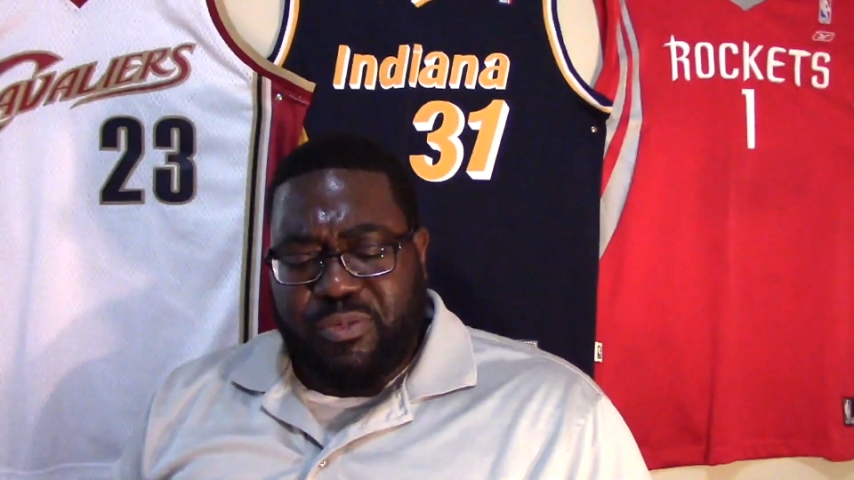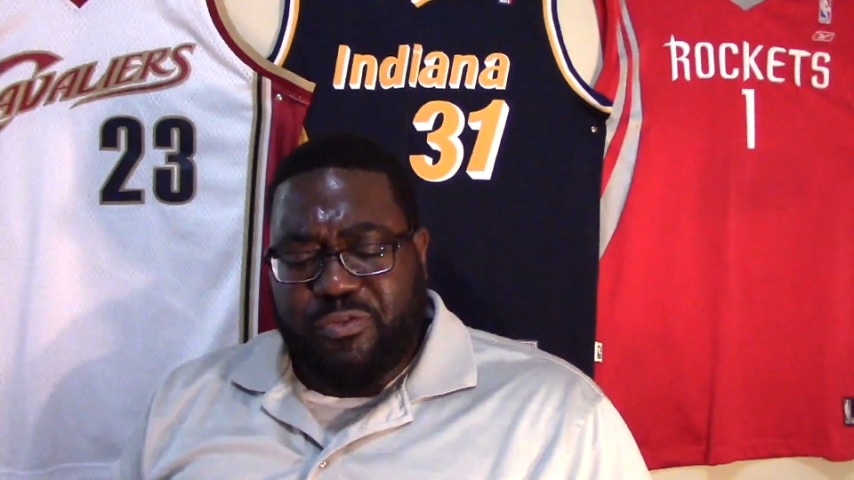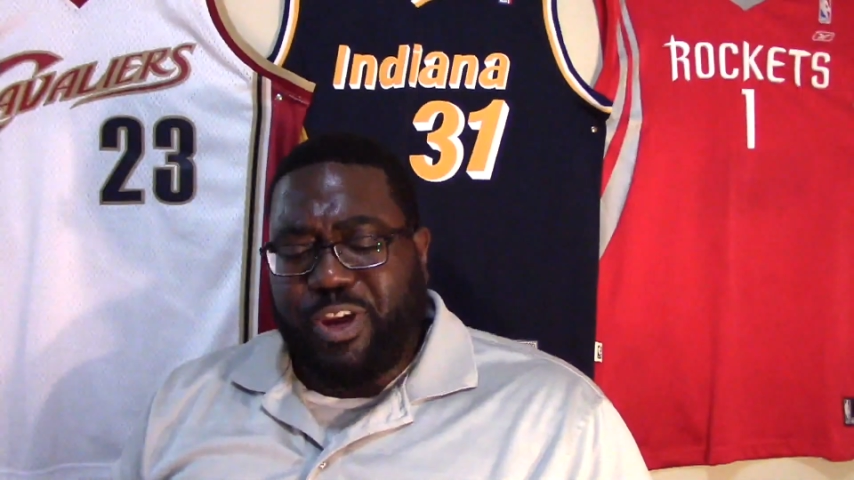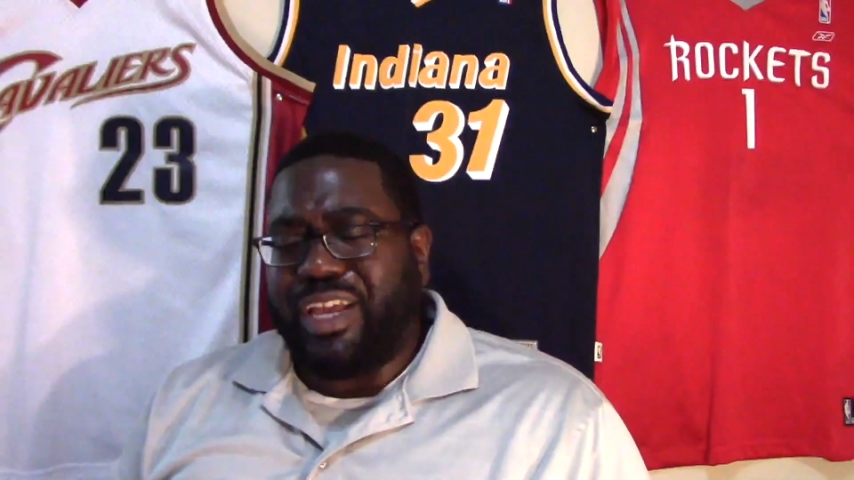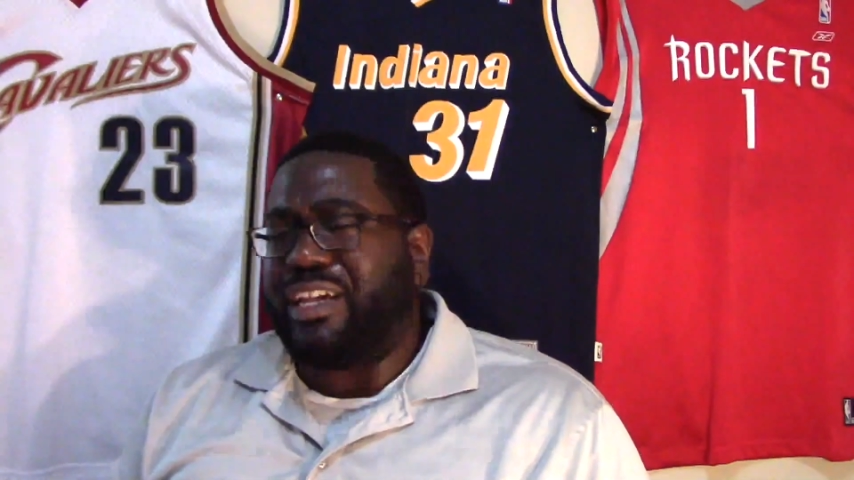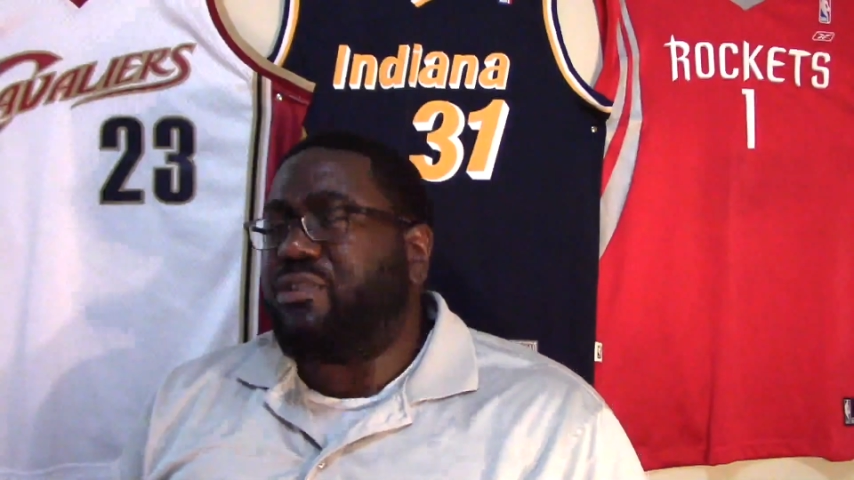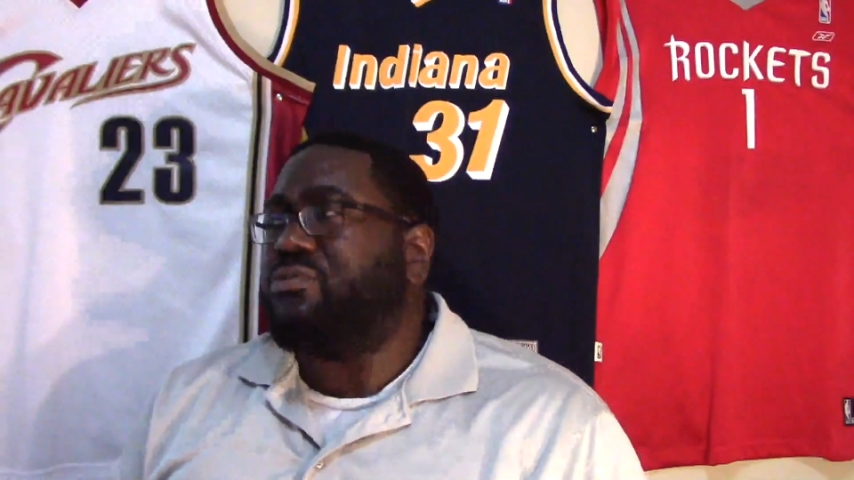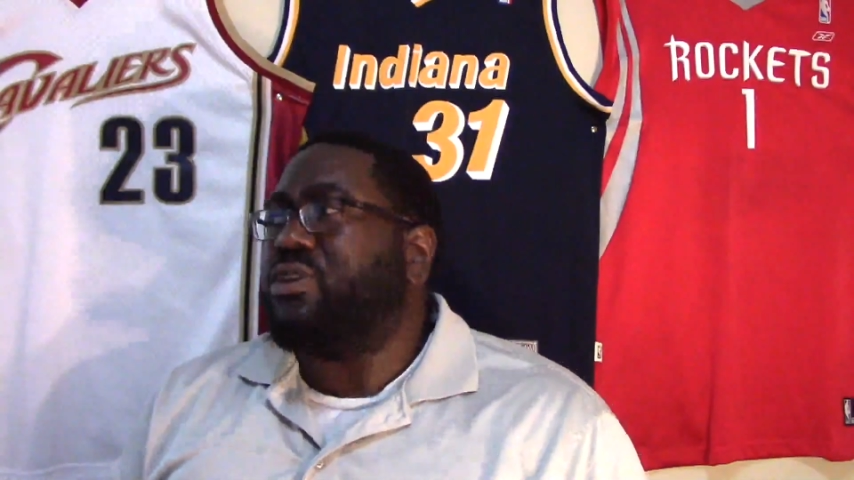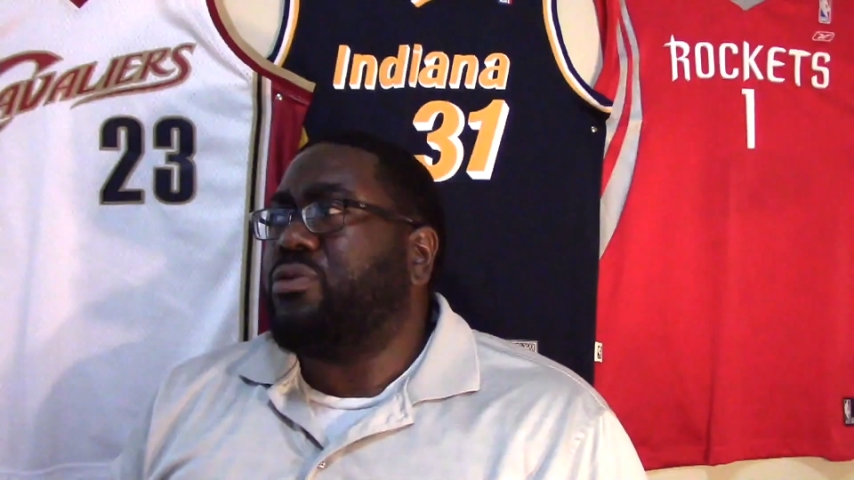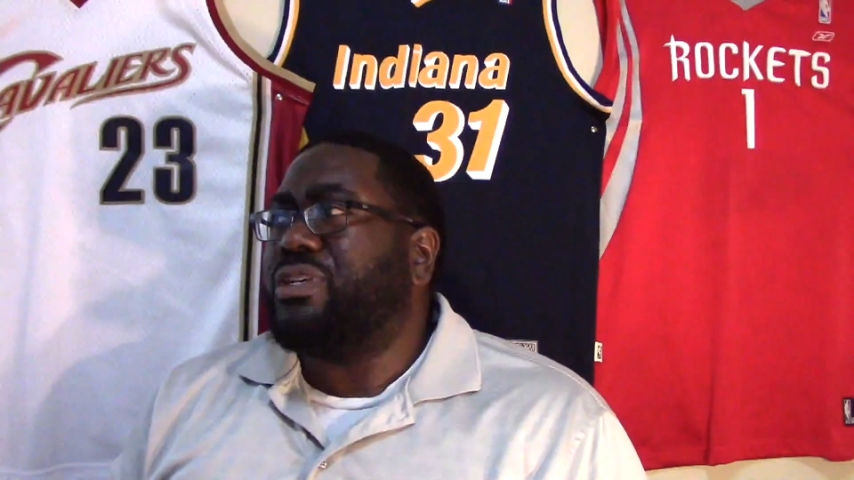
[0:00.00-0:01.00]
Frank, I
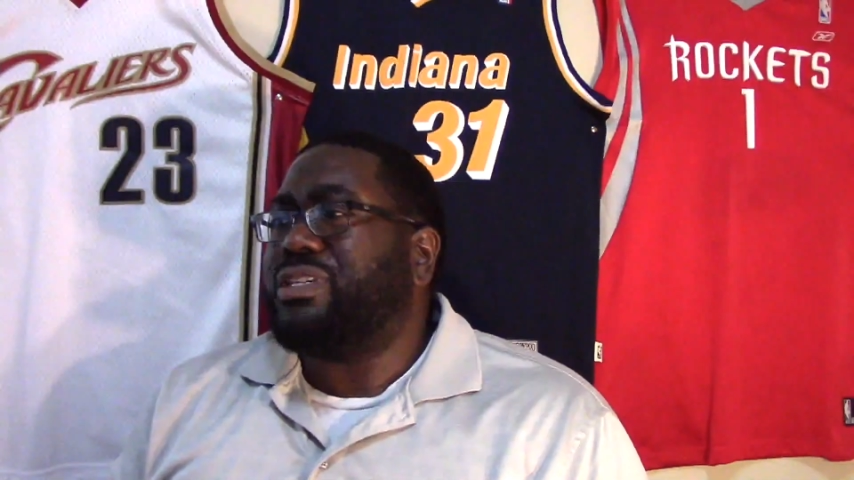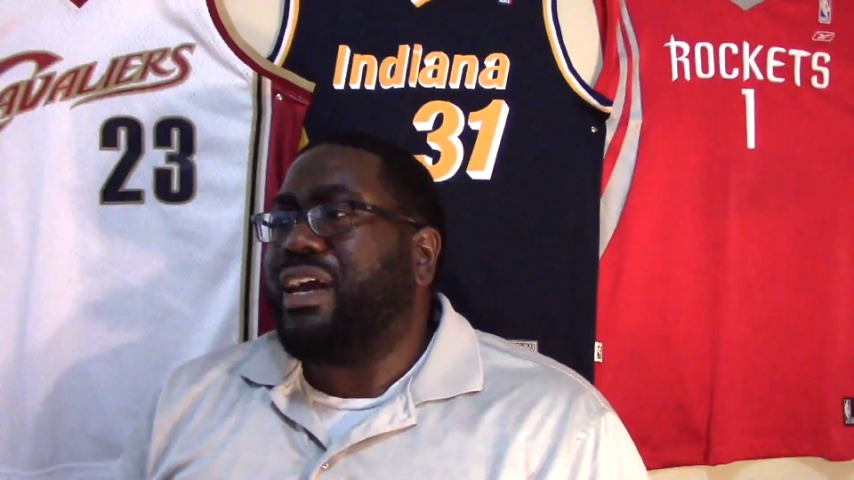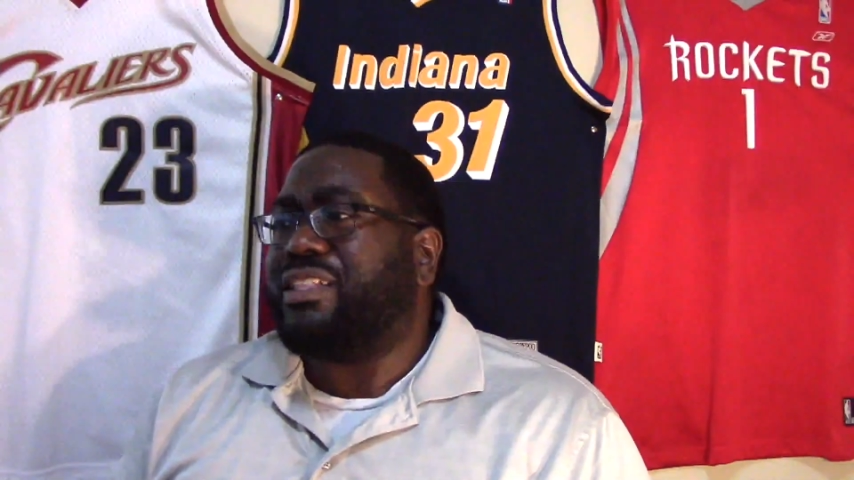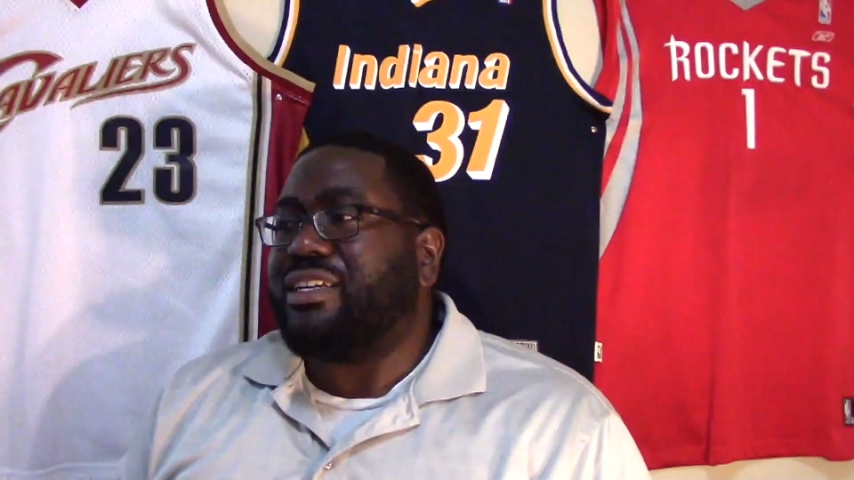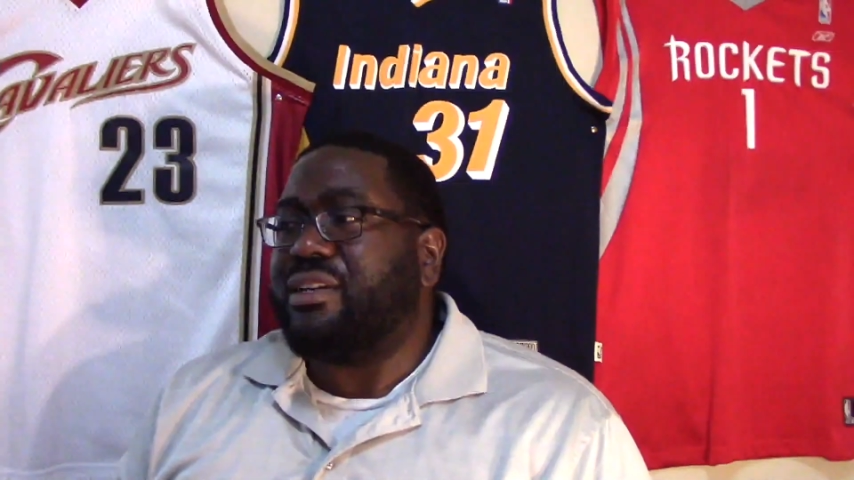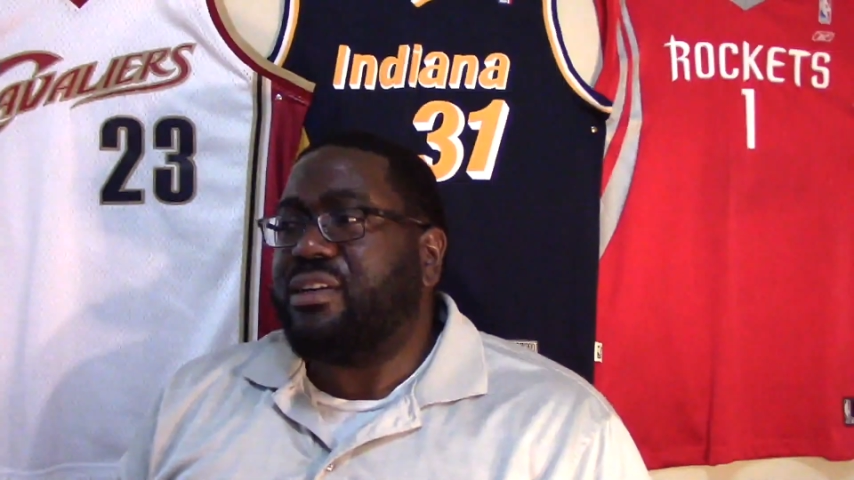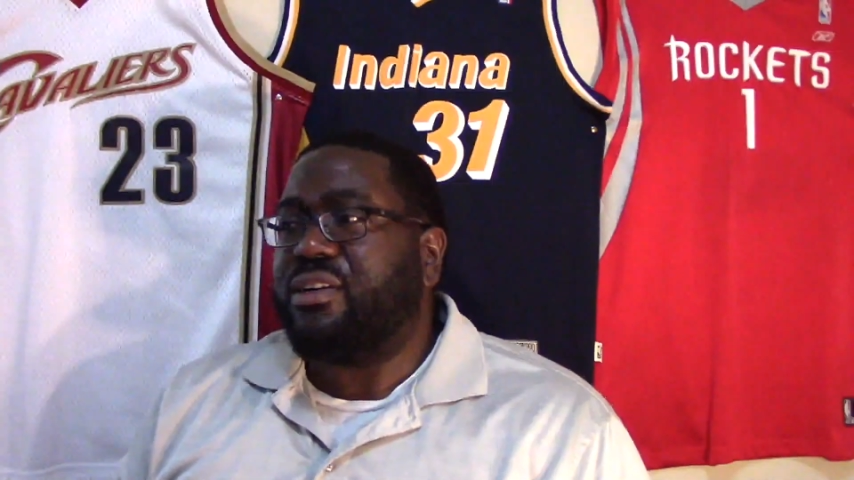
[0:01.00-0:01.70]
don't know exactly